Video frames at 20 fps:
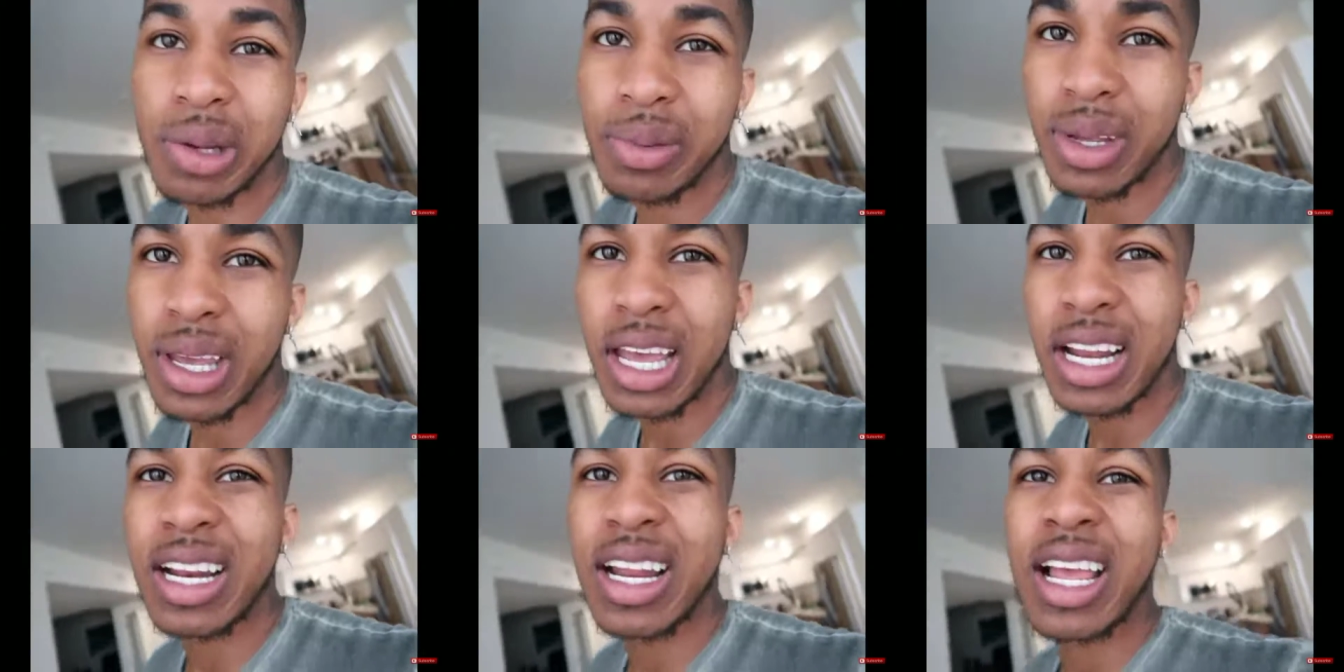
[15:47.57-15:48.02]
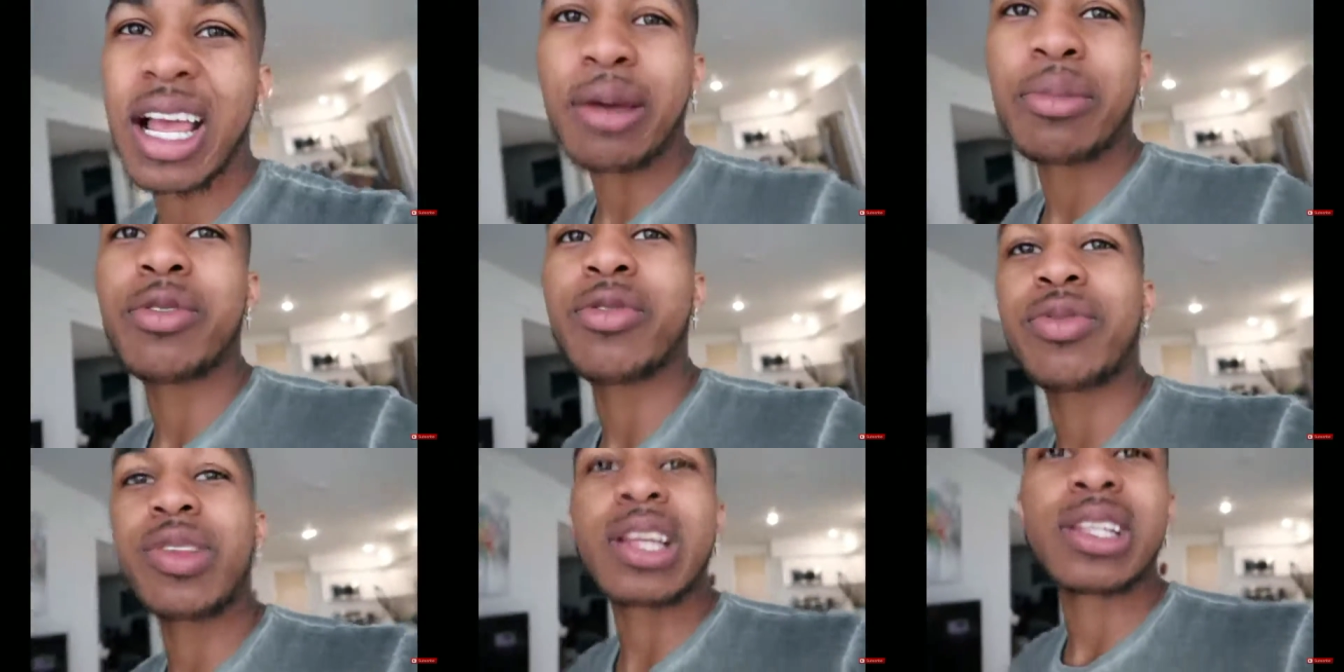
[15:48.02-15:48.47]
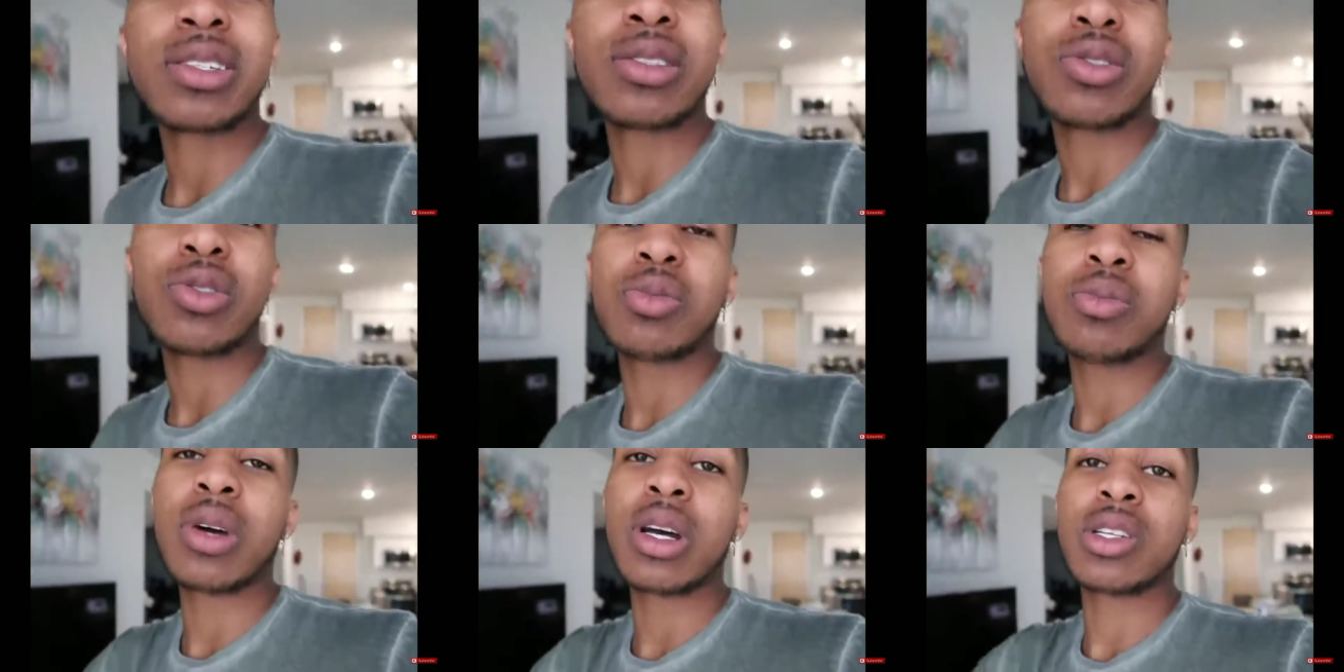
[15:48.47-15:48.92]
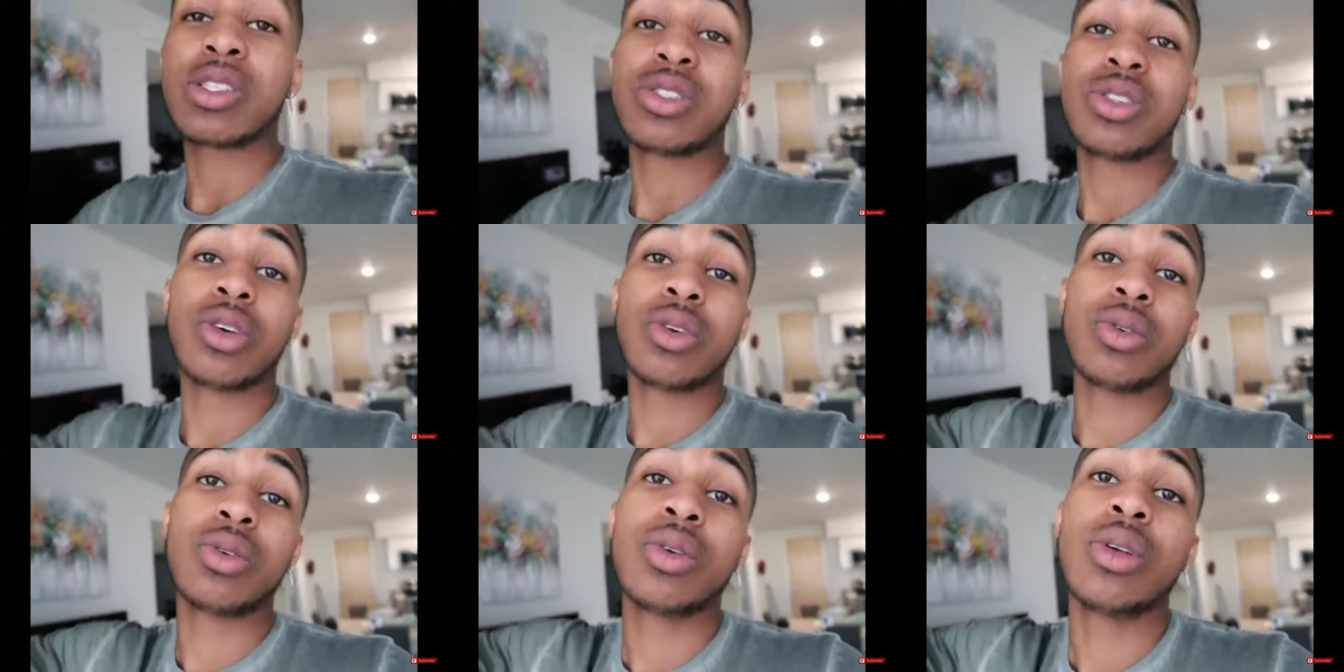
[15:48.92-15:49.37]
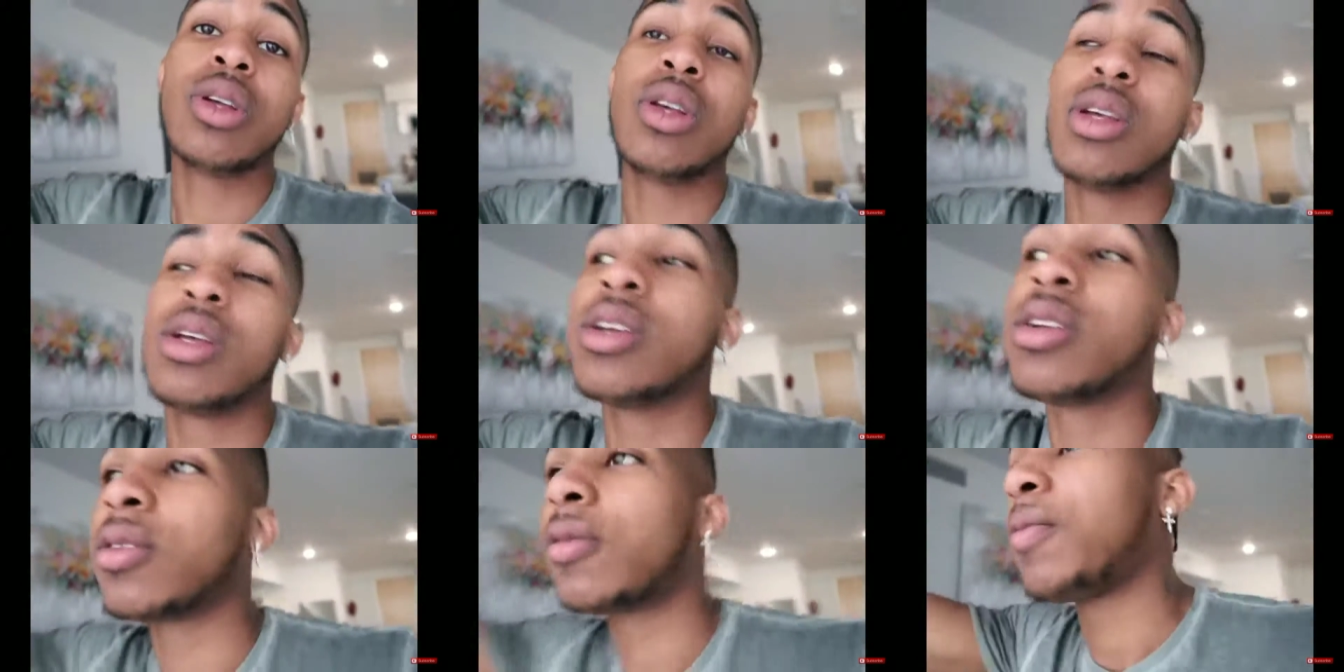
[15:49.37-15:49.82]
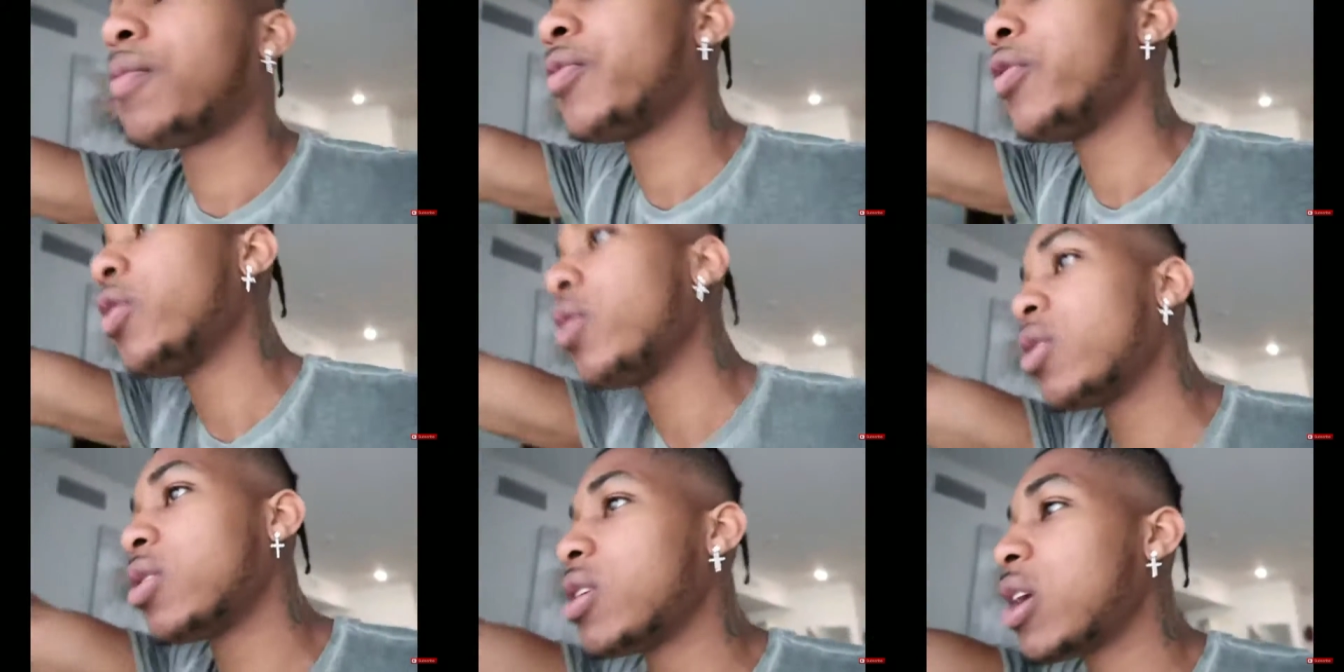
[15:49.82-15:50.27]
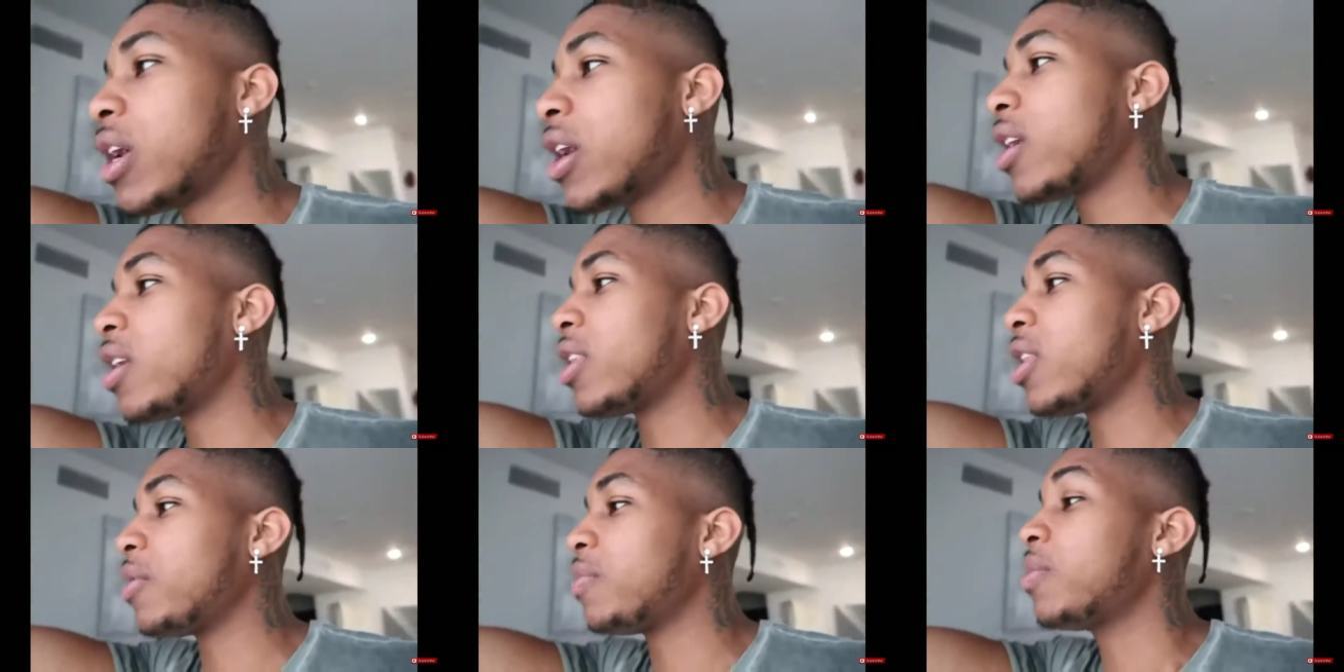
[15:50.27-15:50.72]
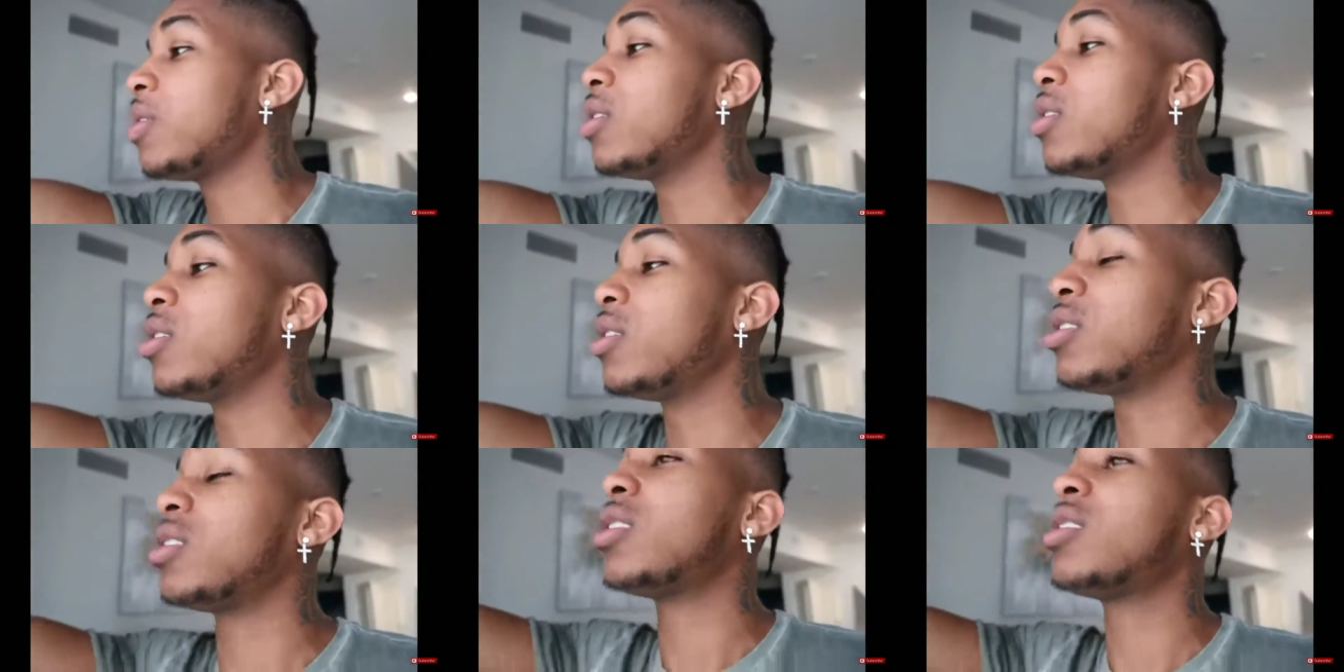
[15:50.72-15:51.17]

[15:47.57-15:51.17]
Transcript: Y'all be acting like I be flexing too much, so uh, y'all gotta let me.